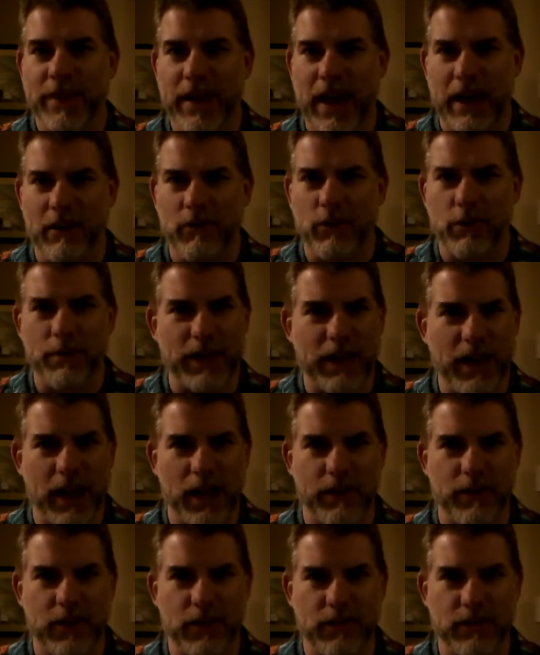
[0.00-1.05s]
I will be
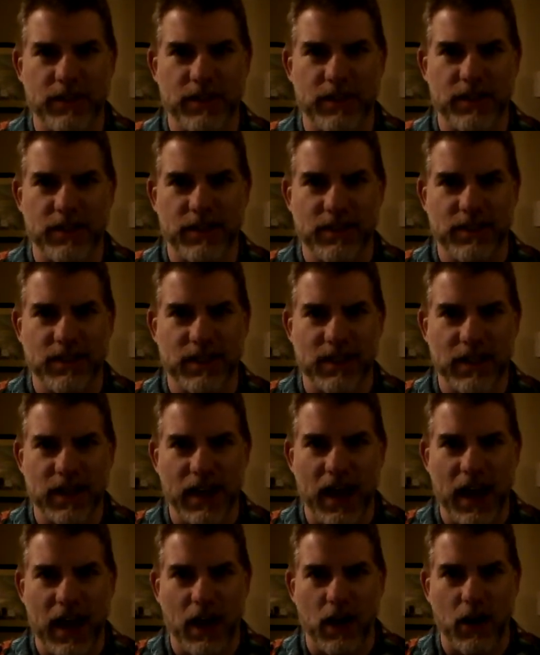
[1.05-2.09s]
kind of interested to see
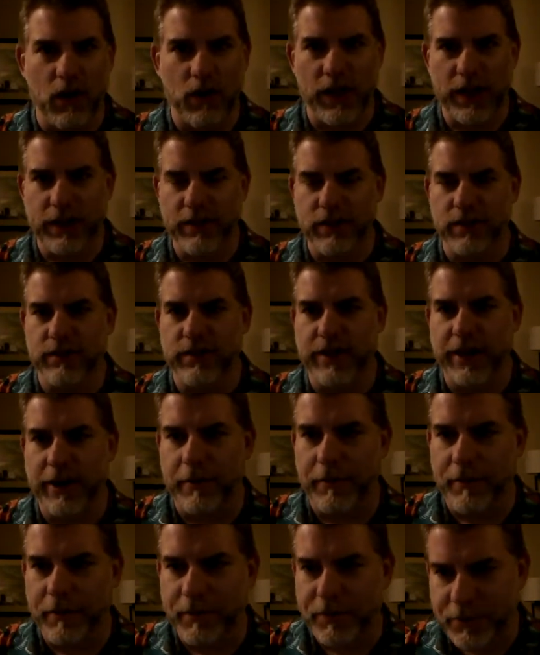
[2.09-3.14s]
how that turns out.